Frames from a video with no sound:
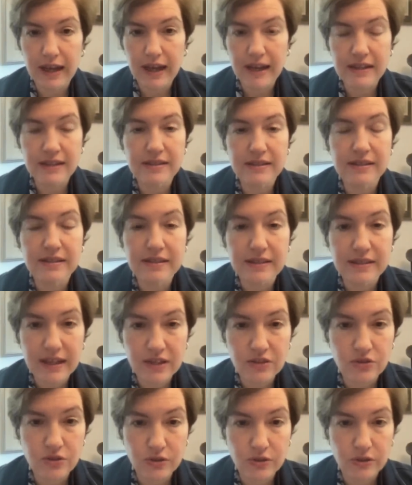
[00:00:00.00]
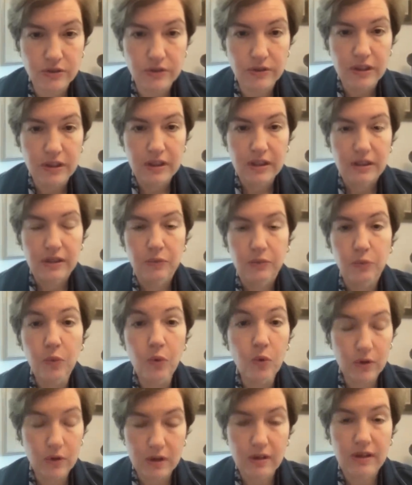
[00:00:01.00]
existential
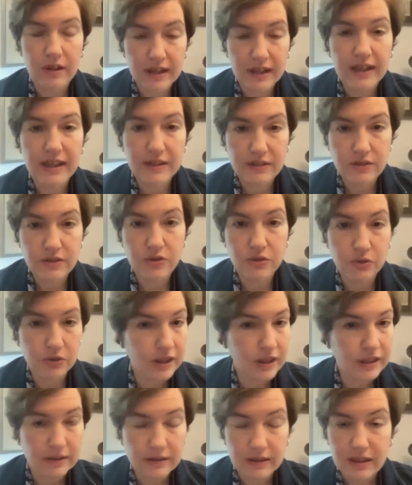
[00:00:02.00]
war against Ukraine.